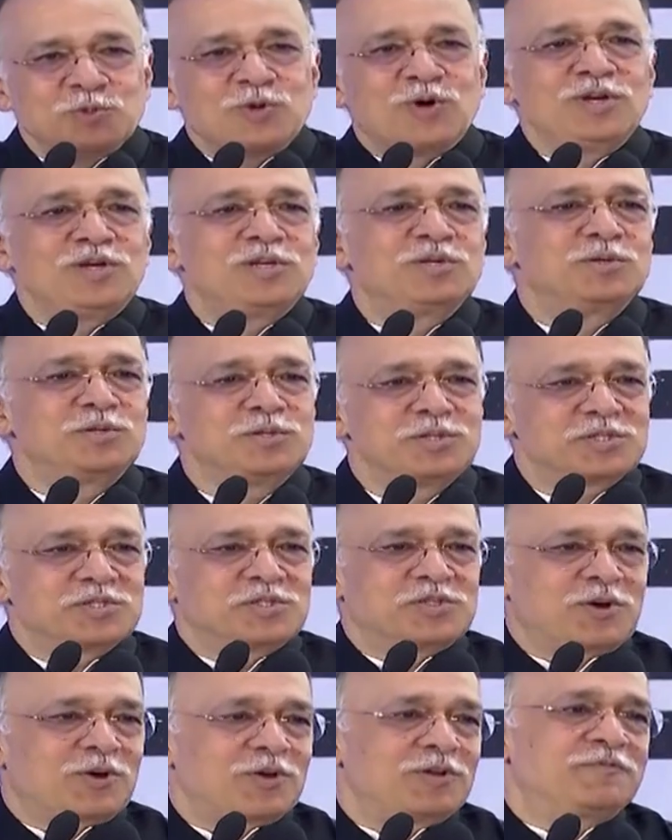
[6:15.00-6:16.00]
all don't
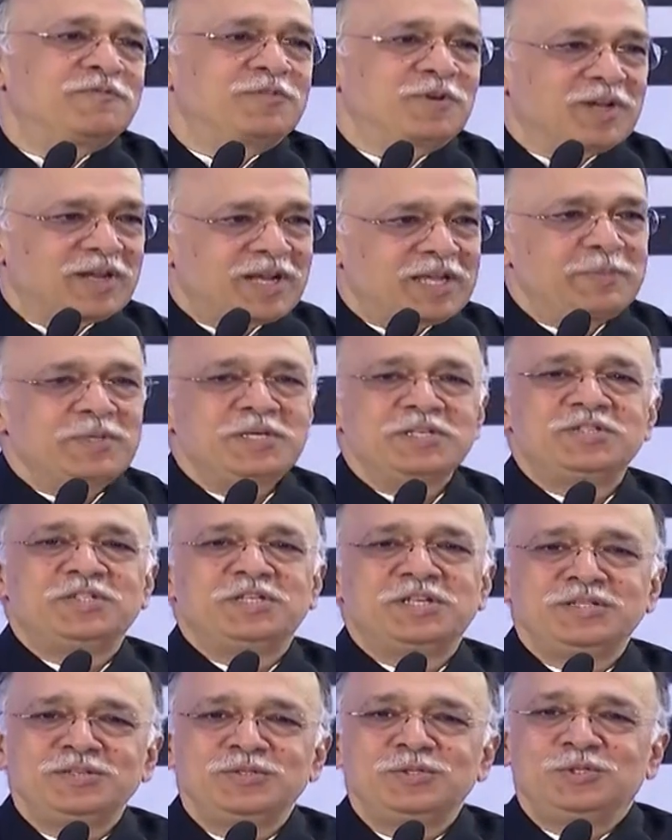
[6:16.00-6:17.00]
stall for climate
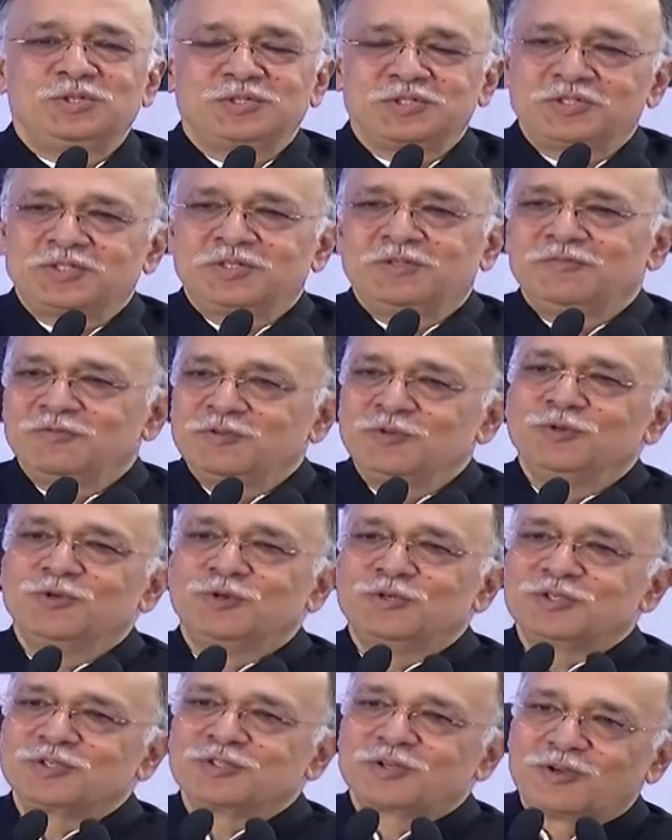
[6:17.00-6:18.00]
change, if you
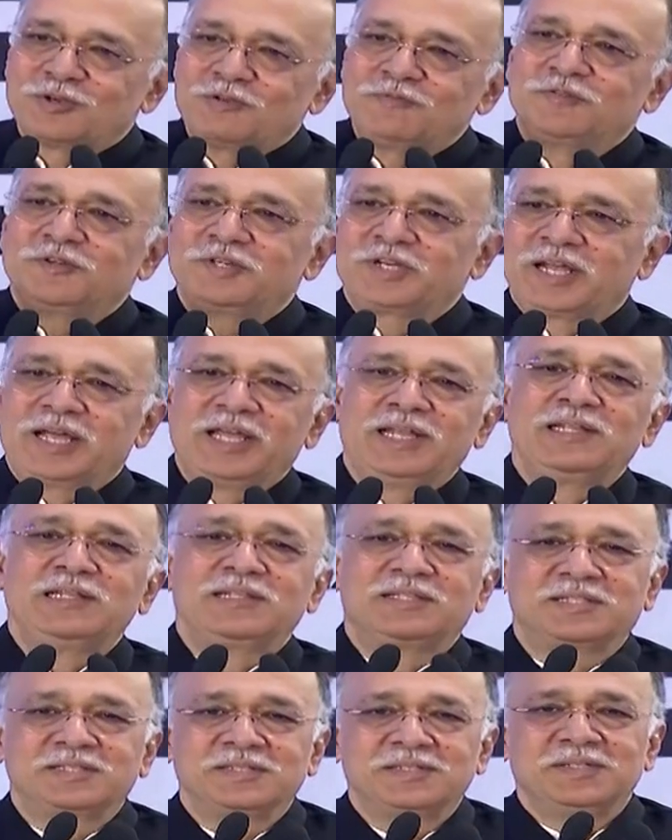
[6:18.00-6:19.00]
don't solve for
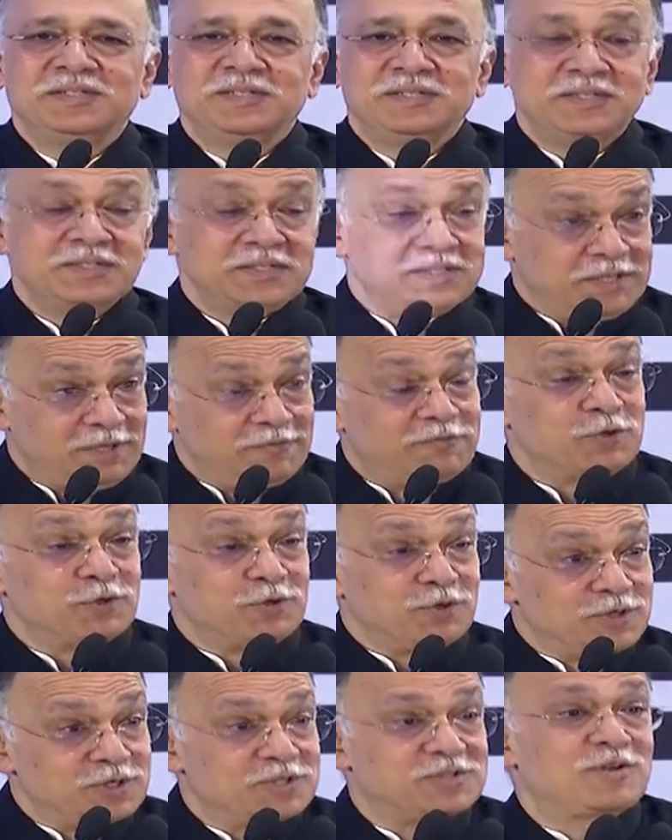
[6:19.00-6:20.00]
health, if you
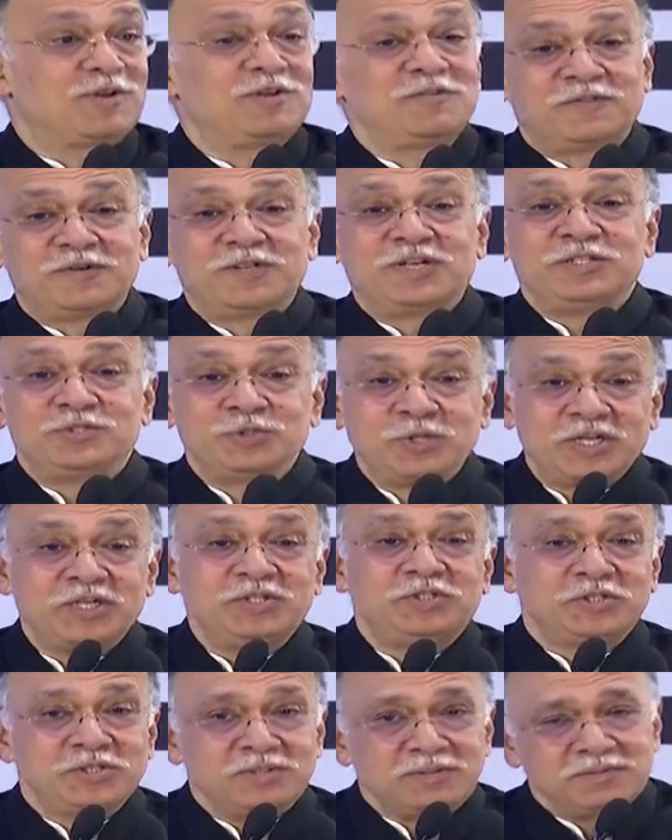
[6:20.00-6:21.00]
don't solve for
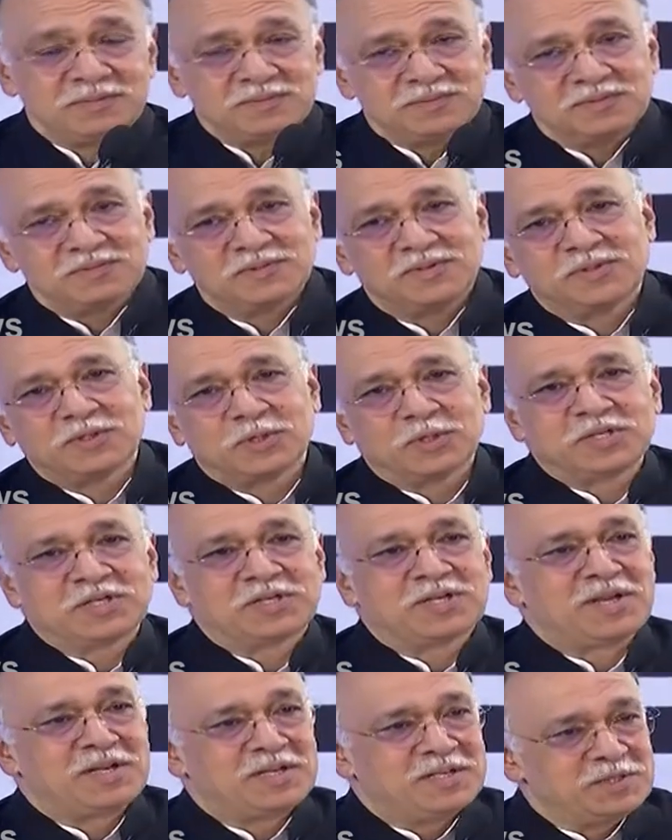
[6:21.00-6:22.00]
education,
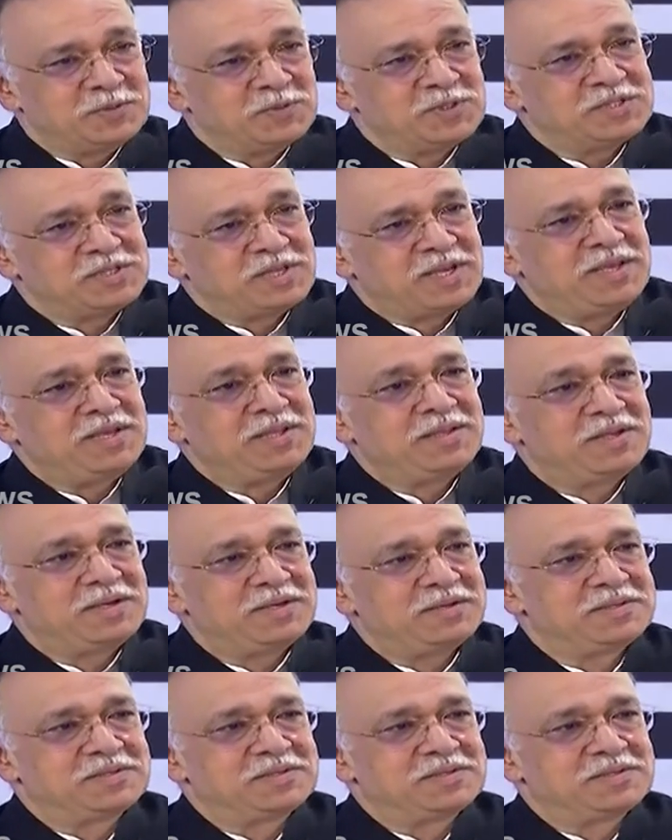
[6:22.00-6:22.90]
Dr. Anand was saying that